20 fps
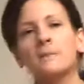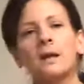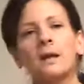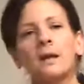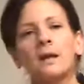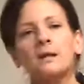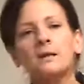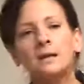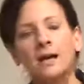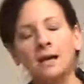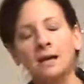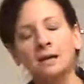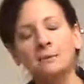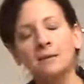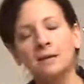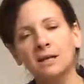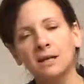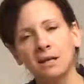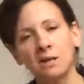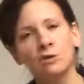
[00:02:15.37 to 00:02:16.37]
And that can
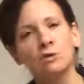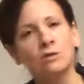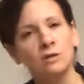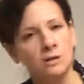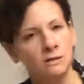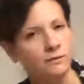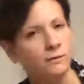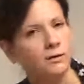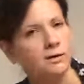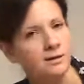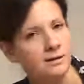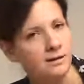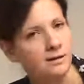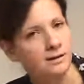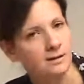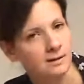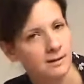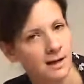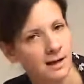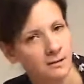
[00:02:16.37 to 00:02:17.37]
make a huge difference in
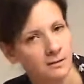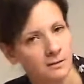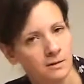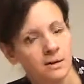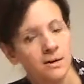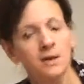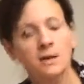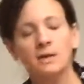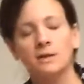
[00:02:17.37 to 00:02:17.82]
the sound.